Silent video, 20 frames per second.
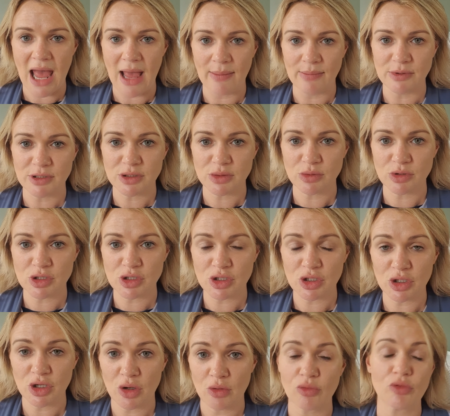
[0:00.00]
So we're just going
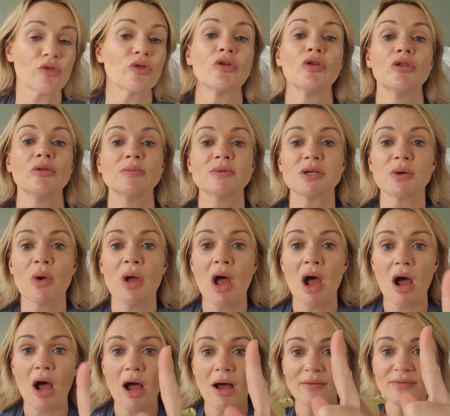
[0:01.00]
to go through them. So
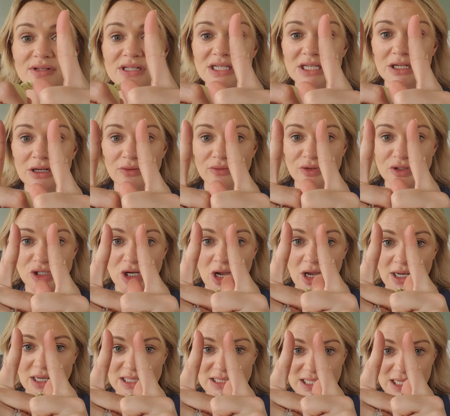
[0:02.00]
obviously your
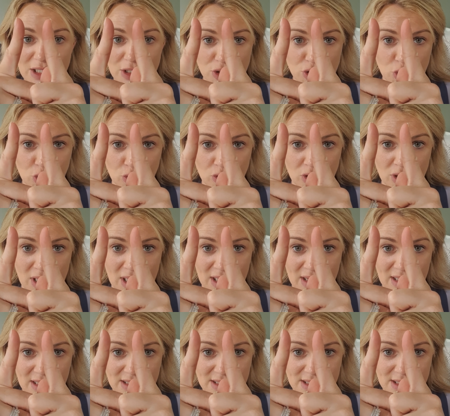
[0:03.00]
vagina is like a tunnel like
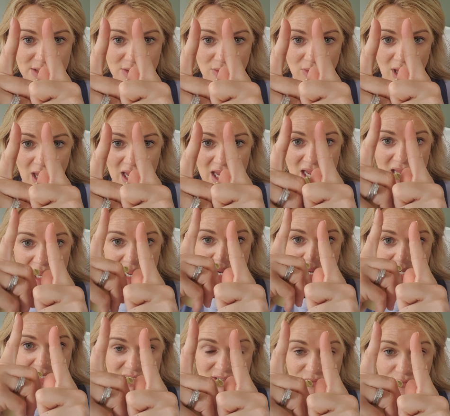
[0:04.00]
this, okay?
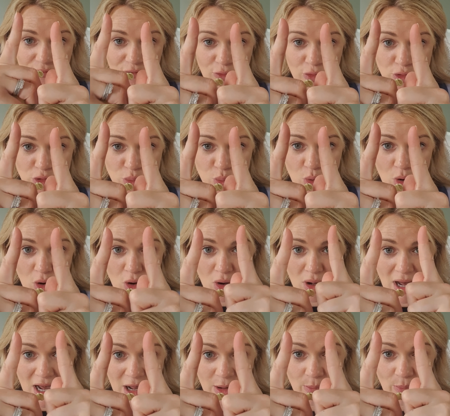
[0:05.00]
It has a front wall
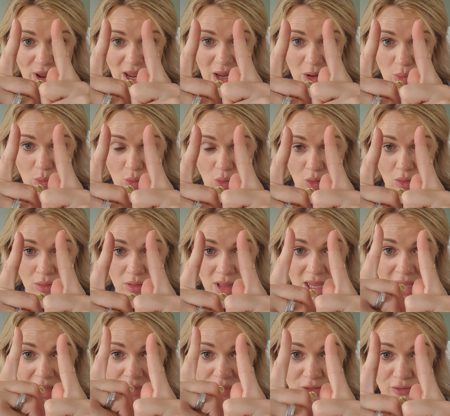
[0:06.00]
and a back wall.
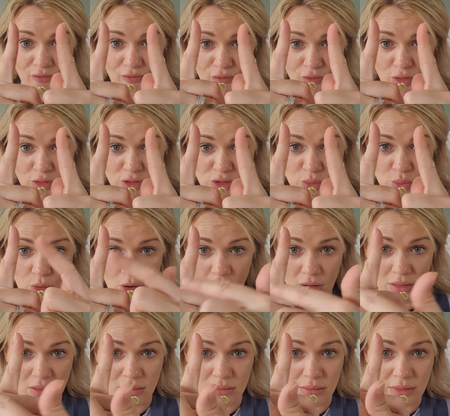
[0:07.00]
The front
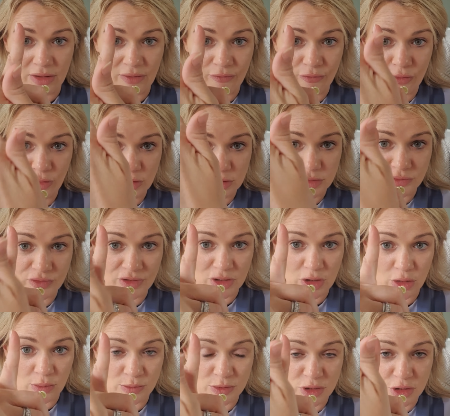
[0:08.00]
wall, in front of it
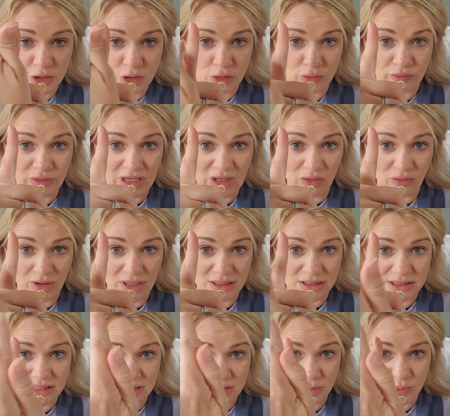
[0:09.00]
comes your urethra,
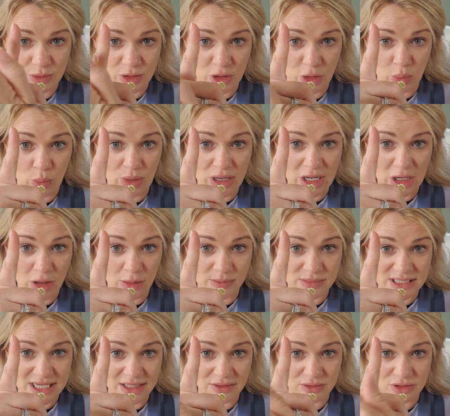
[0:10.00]
so that's where your wee
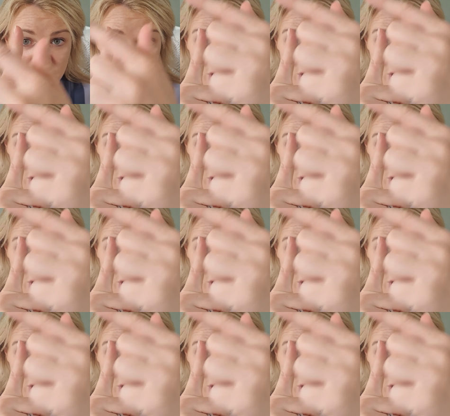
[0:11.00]
comes out.